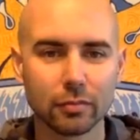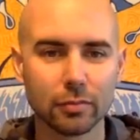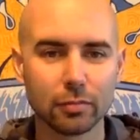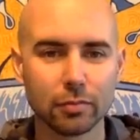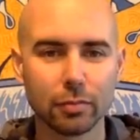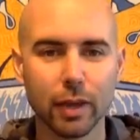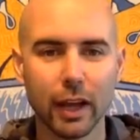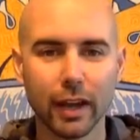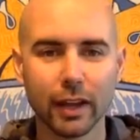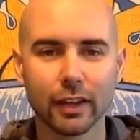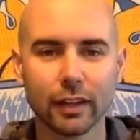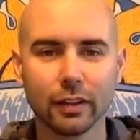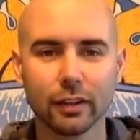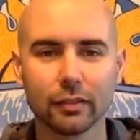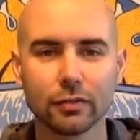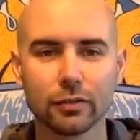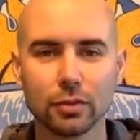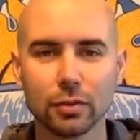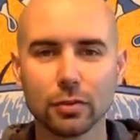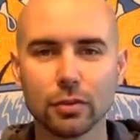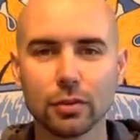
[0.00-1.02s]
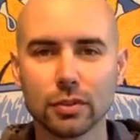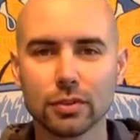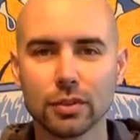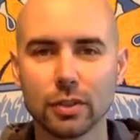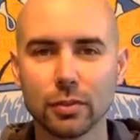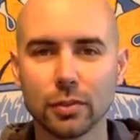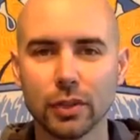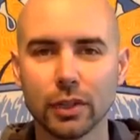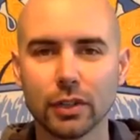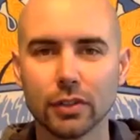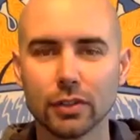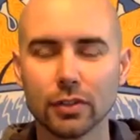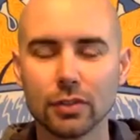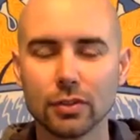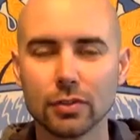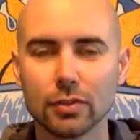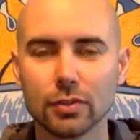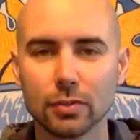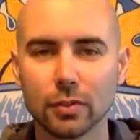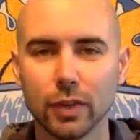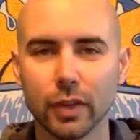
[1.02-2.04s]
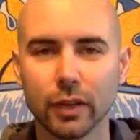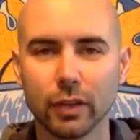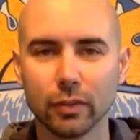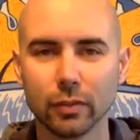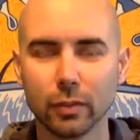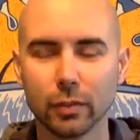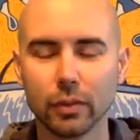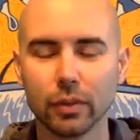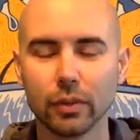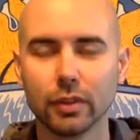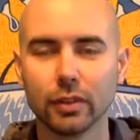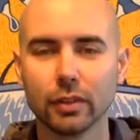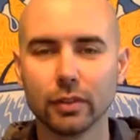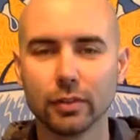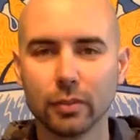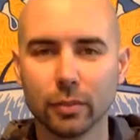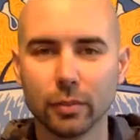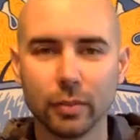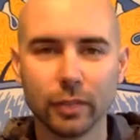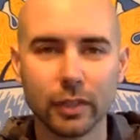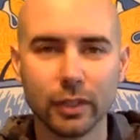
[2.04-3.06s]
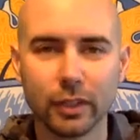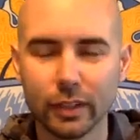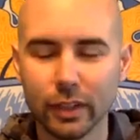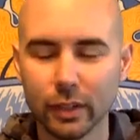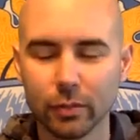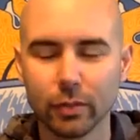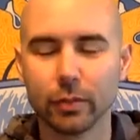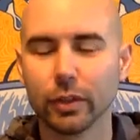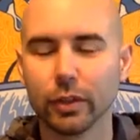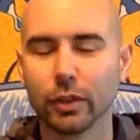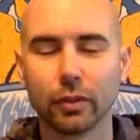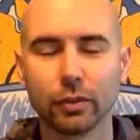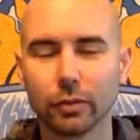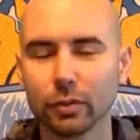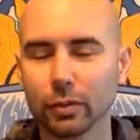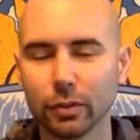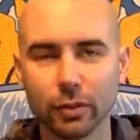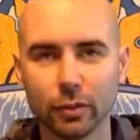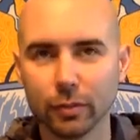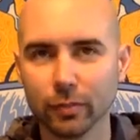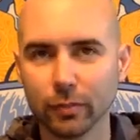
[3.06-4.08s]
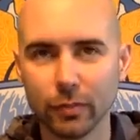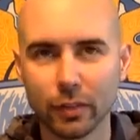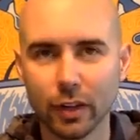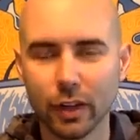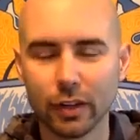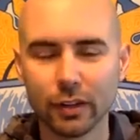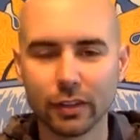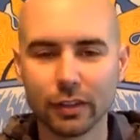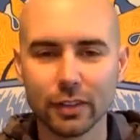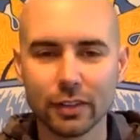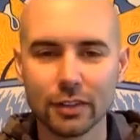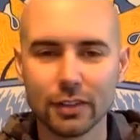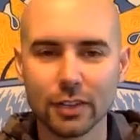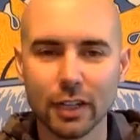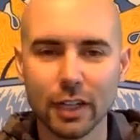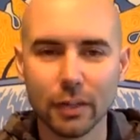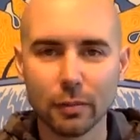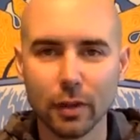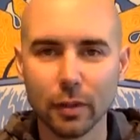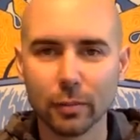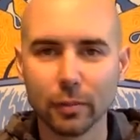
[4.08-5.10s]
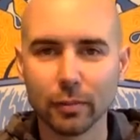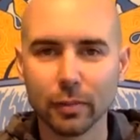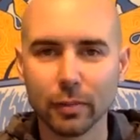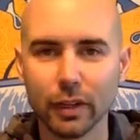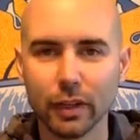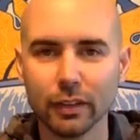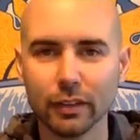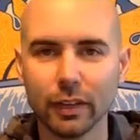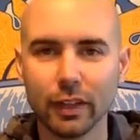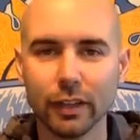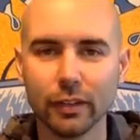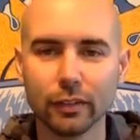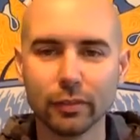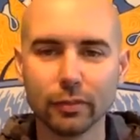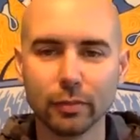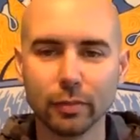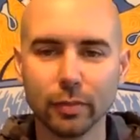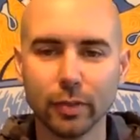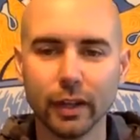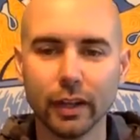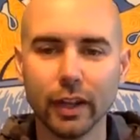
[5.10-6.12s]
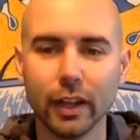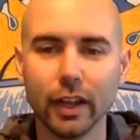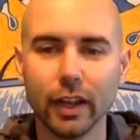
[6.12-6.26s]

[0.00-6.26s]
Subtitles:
packet of tools that we can use when we go through all the things that come up in life. But